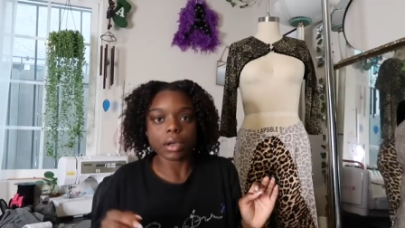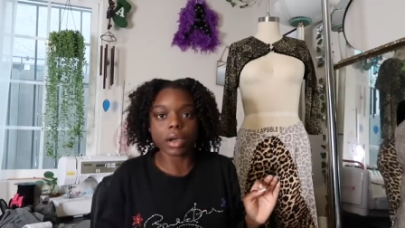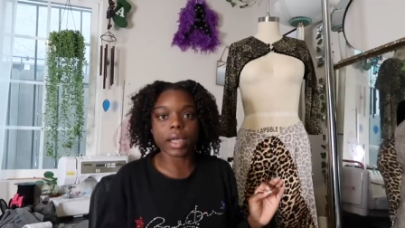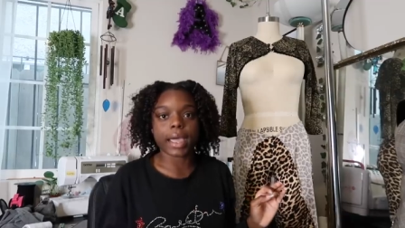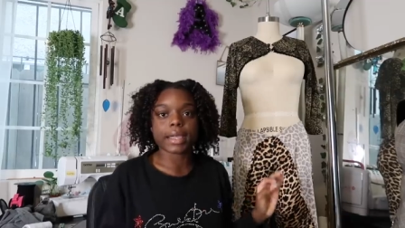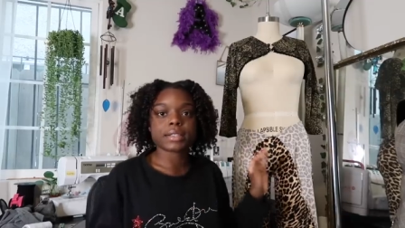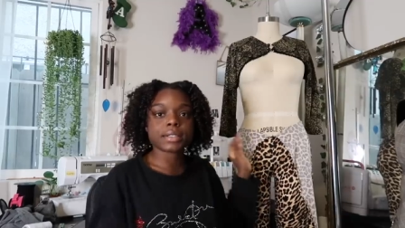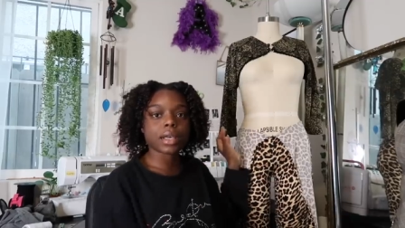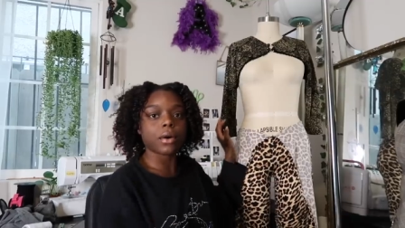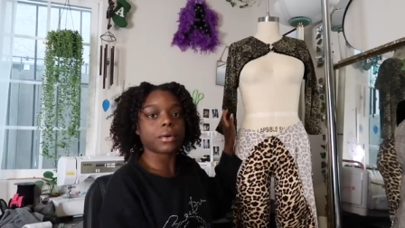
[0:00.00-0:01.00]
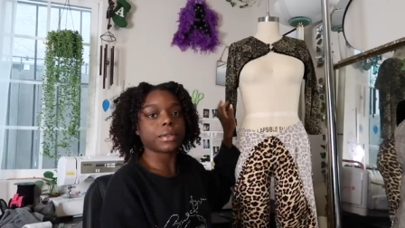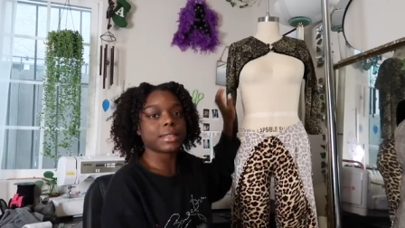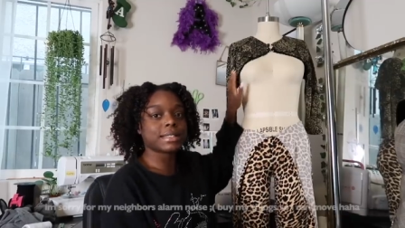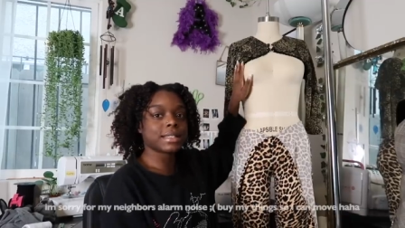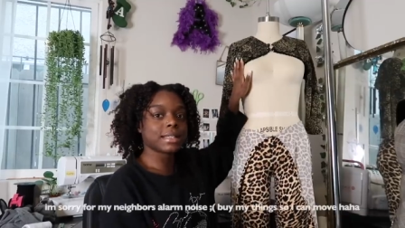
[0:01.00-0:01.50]
okay, so
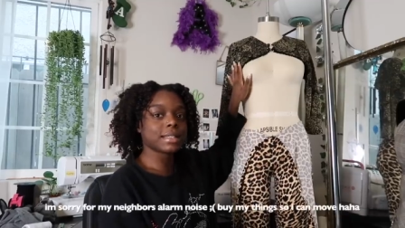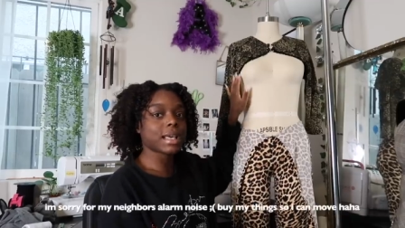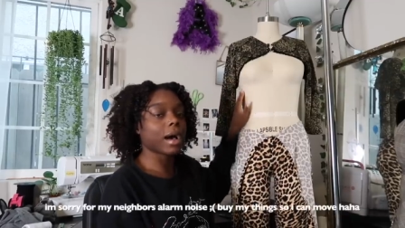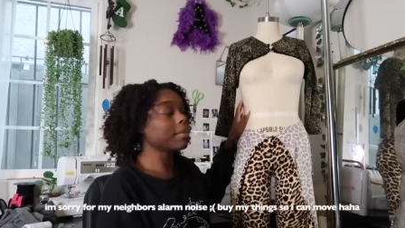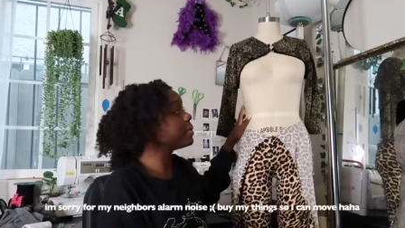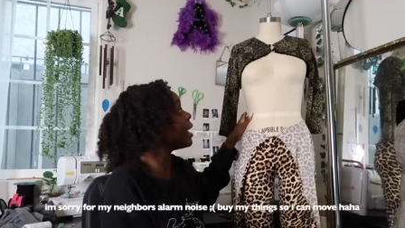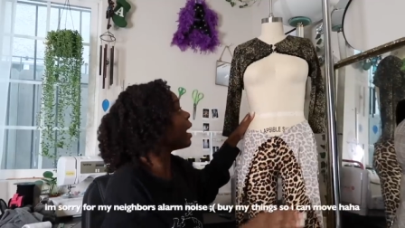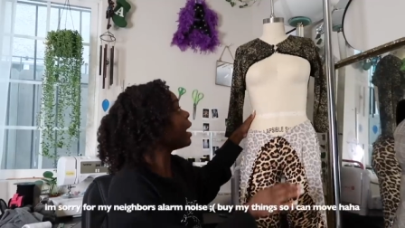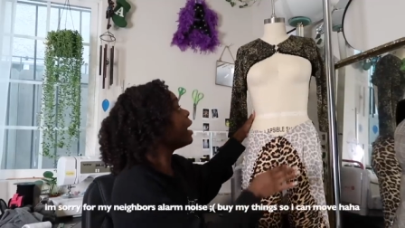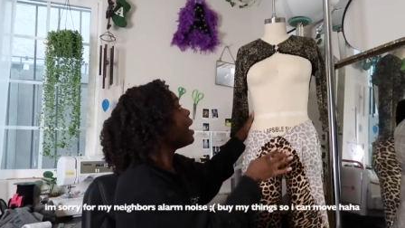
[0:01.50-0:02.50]
this is the top that